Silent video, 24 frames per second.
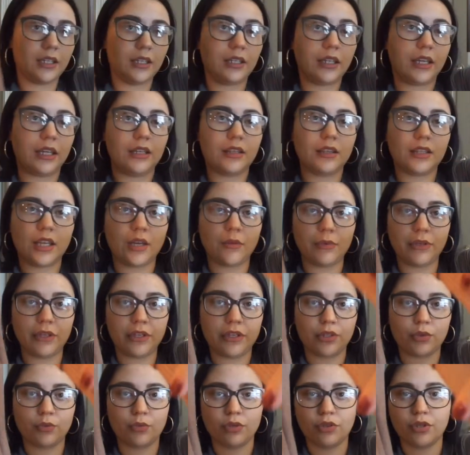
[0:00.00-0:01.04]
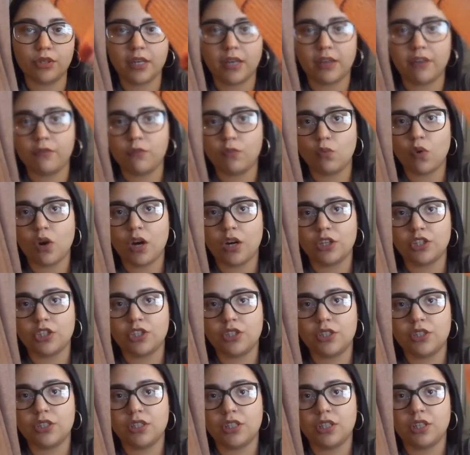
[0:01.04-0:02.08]
of like that because when you have
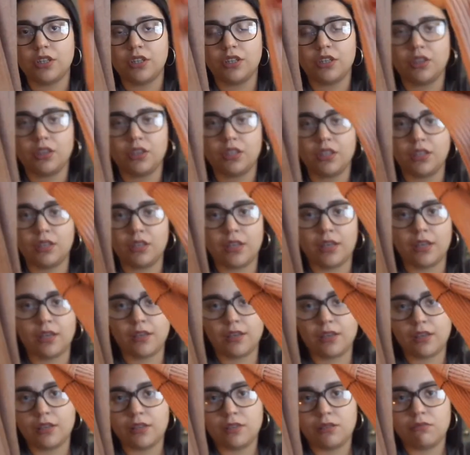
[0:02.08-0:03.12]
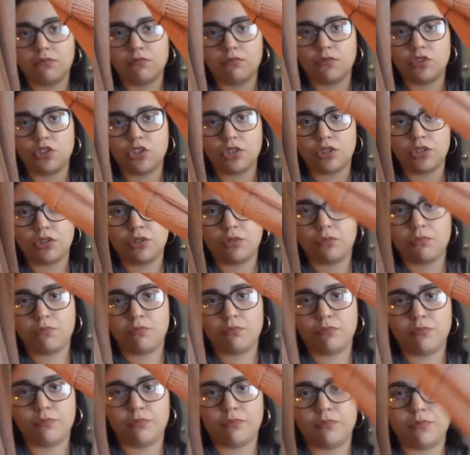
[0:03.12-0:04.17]
watches and everything, like, it just
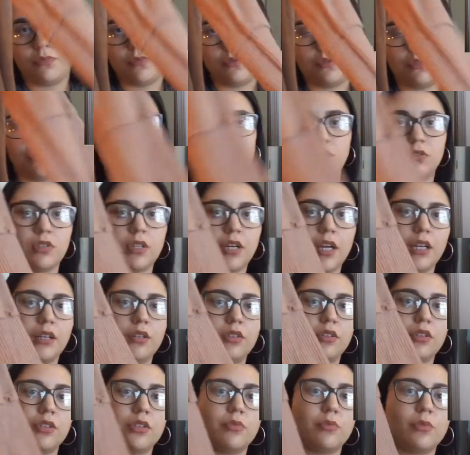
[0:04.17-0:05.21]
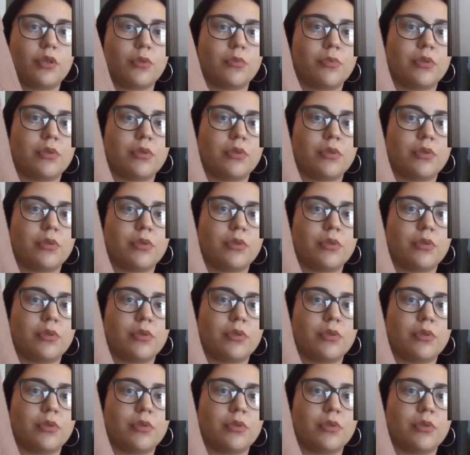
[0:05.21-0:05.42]
kind of looks more